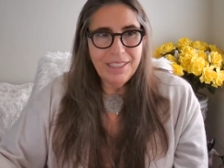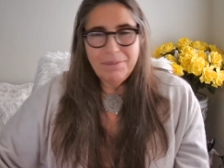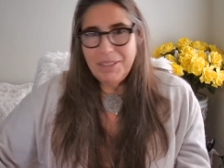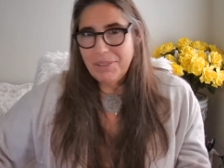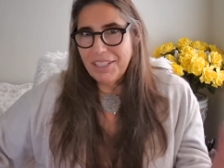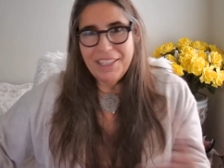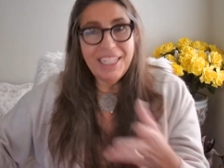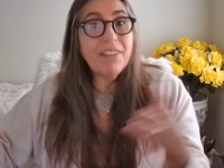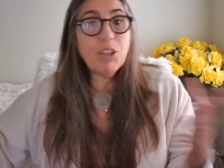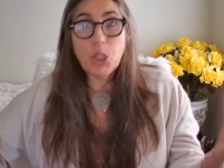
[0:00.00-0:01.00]
Meanwhile, they
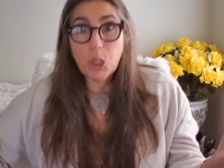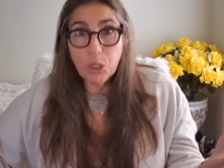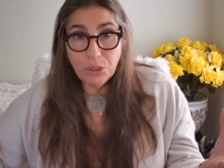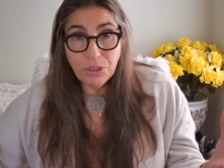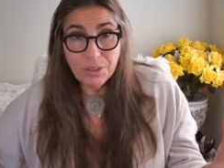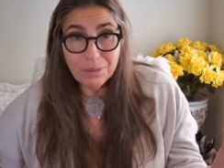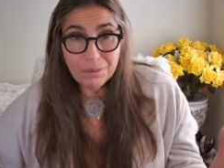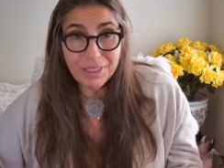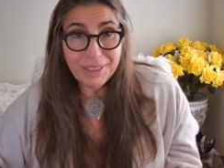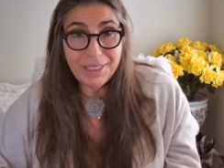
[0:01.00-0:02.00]
never heard
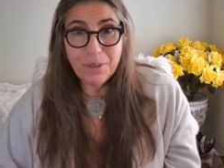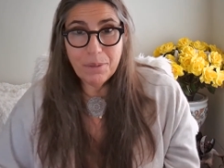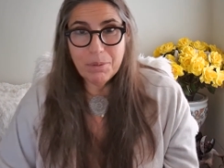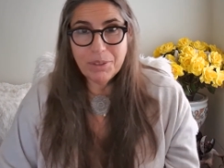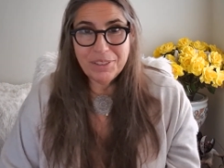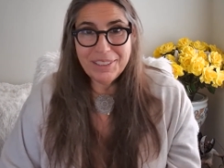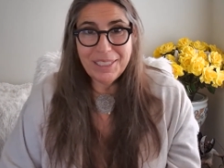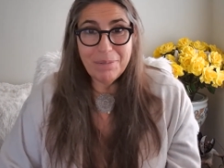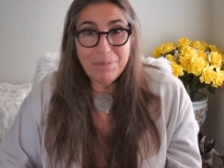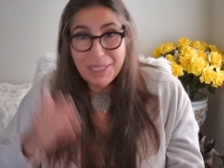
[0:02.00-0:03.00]
what the other person
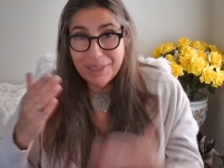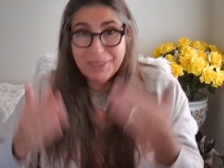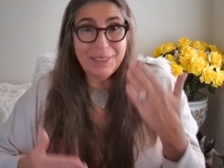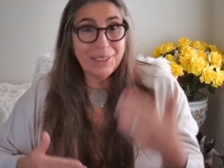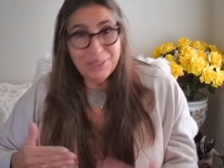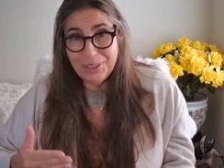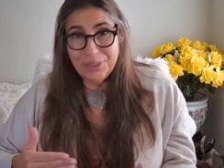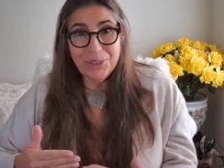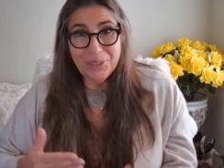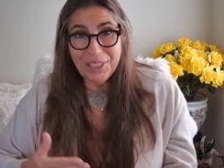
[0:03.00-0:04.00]
said because they're so
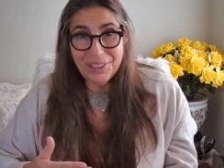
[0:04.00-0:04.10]
triggered.